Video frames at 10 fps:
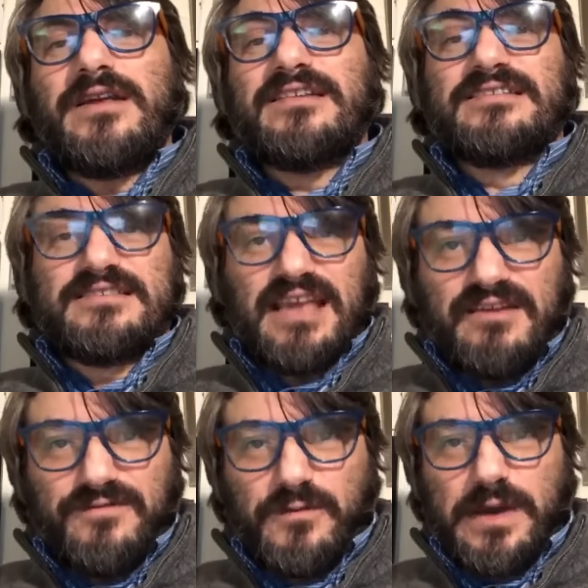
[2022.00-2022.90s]

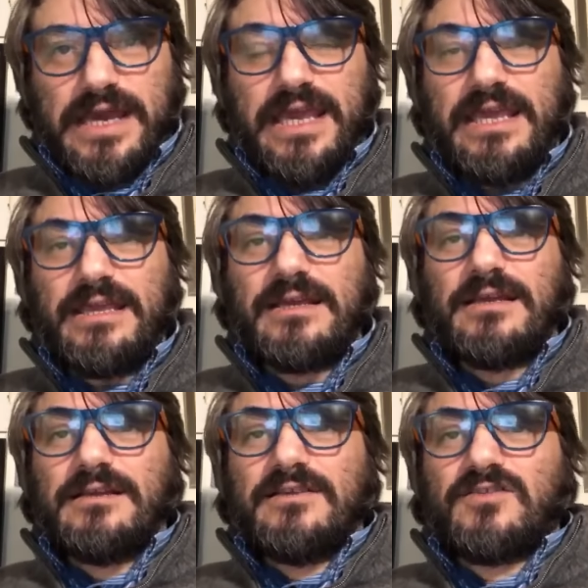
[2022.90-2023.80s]
safe way,
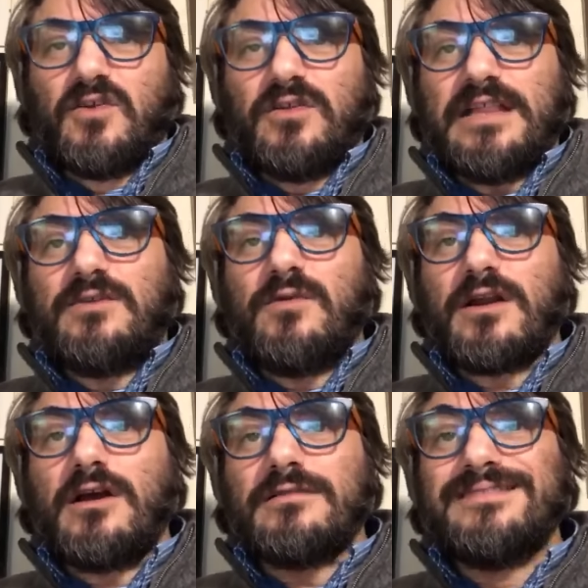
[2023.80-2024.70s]
so that you are
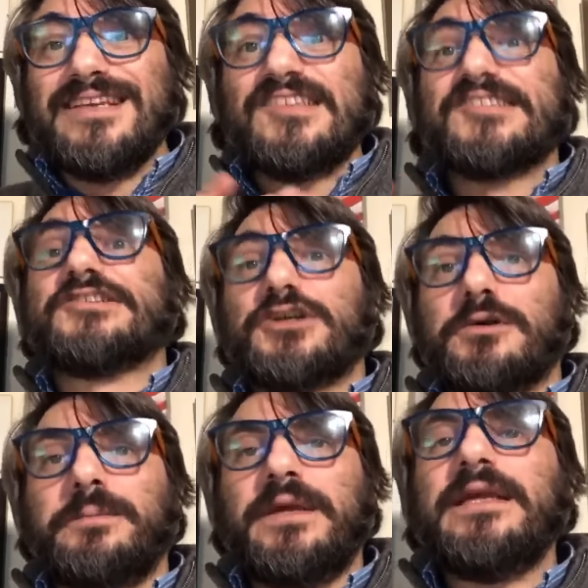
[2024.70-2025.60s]
not
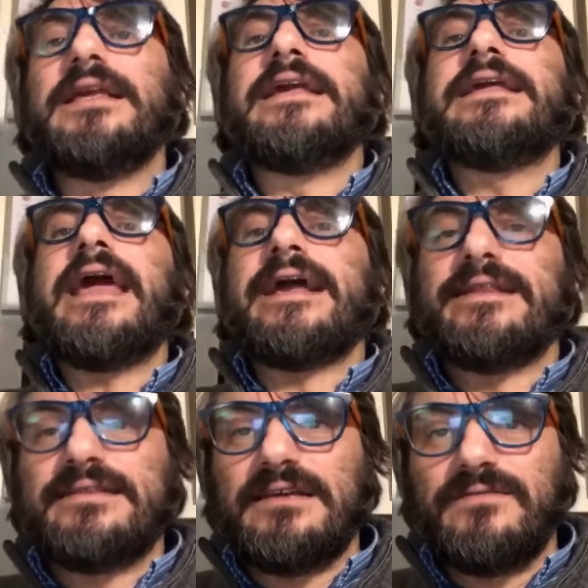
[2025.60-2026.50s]
disturbing in
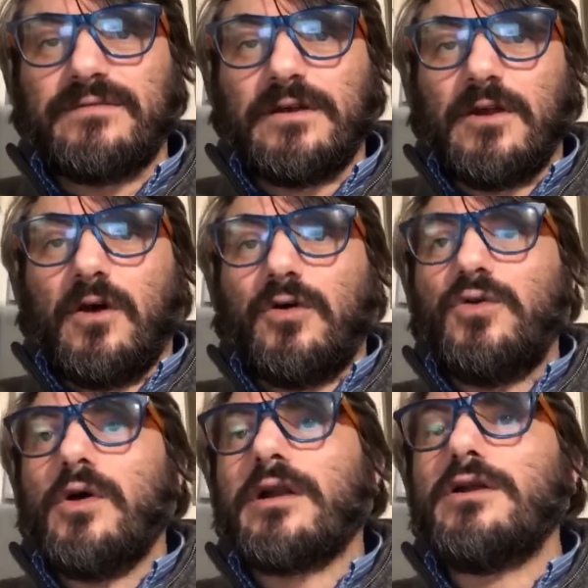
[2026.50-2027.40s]
negative, or
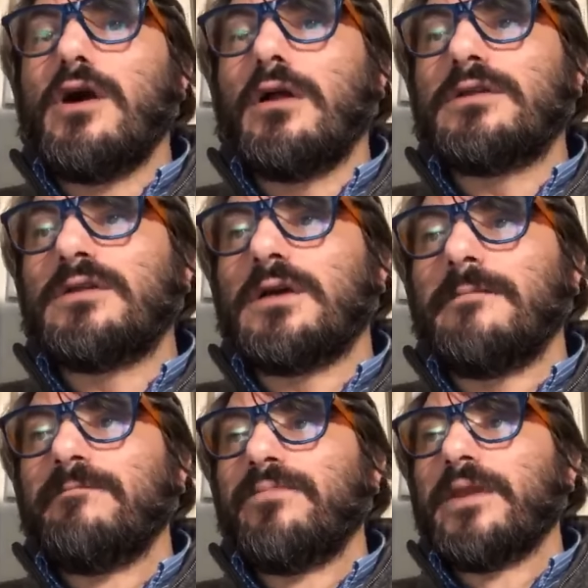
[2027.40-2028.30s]
you are not
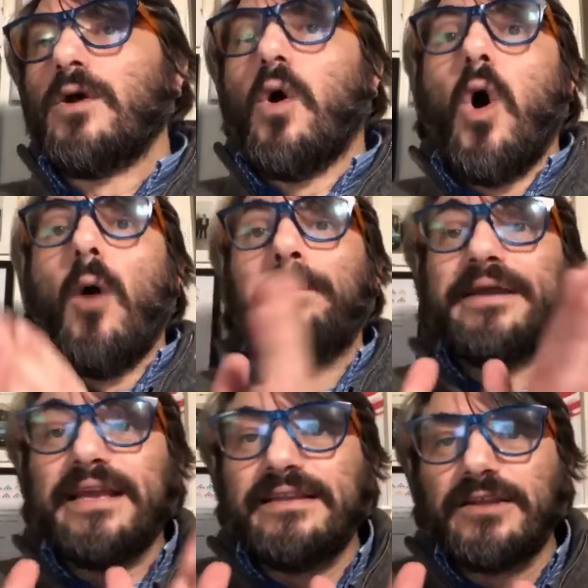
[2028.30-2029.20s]

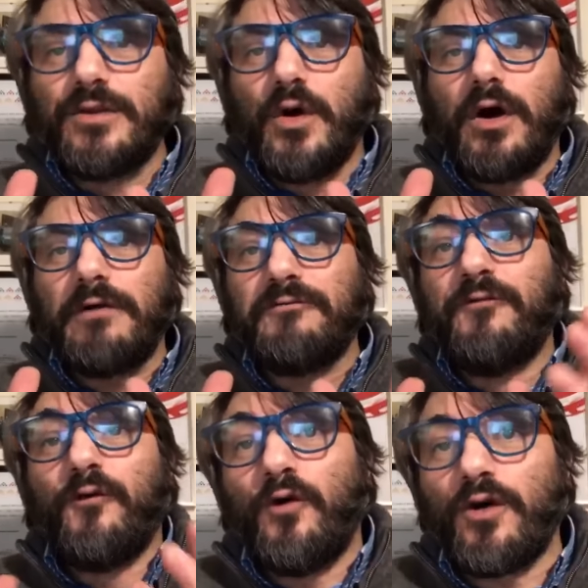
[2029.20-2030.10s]
opening the door
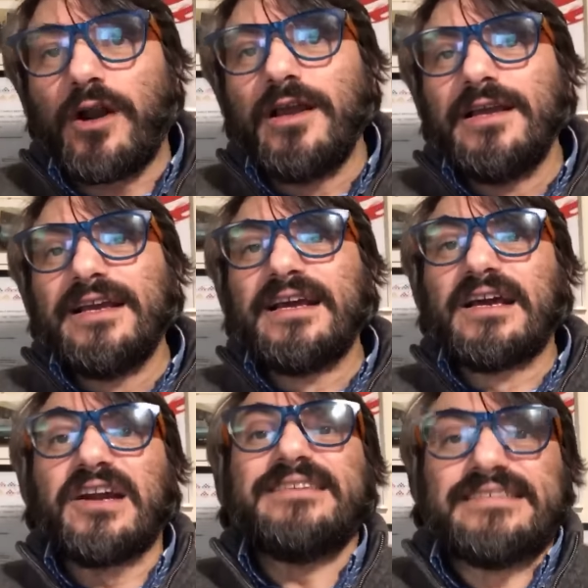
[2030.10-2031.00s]
for
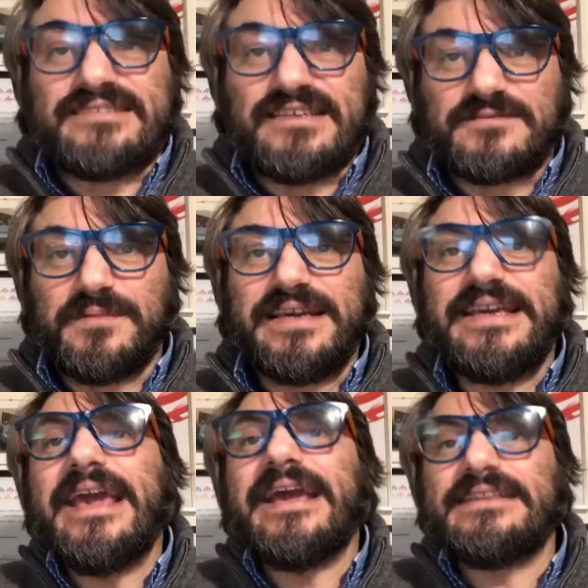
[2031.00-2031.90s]
criticism,
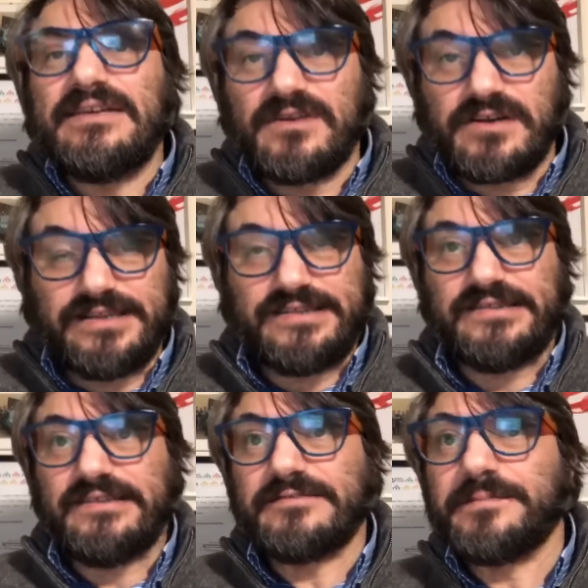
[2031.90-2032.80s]
negative
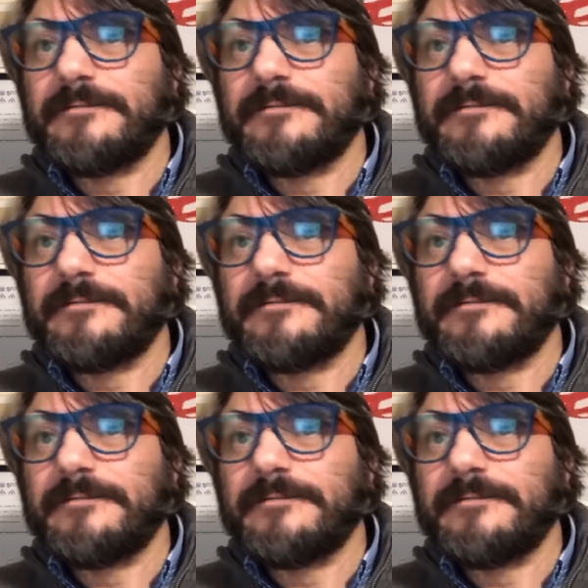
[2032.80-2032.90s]
criticism.